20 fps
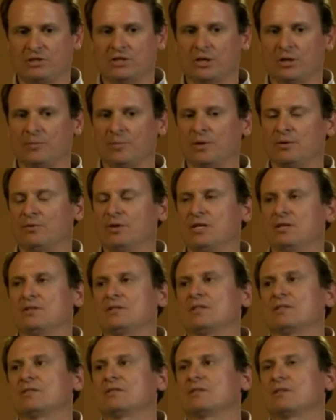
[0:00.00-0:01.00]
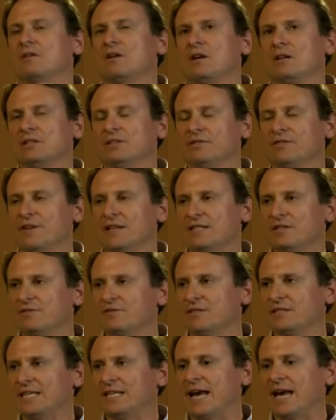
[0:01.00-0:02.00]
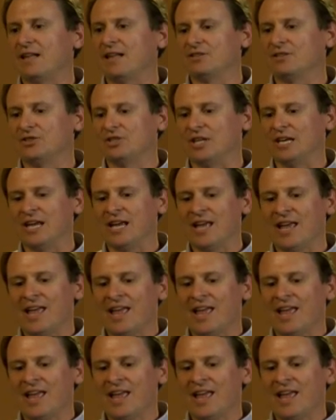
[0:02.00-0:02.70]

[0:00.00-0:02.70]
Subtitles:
term that we use is called defense physiology,